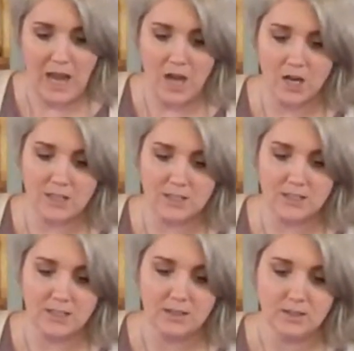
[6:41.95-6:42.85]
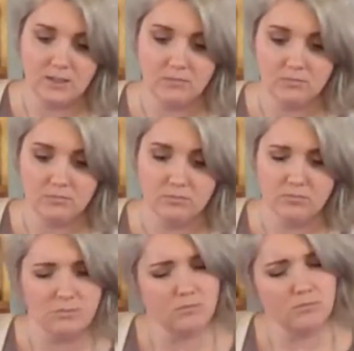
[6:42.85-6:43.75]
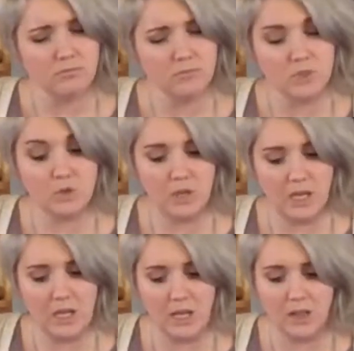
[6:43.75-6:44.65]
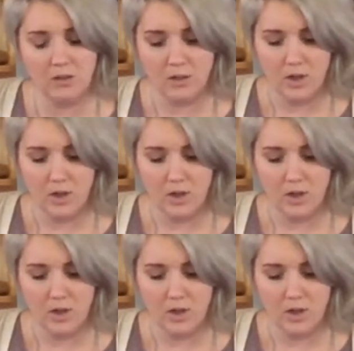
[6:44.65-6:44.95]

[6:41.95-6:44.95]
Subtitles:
carrots, zucchini,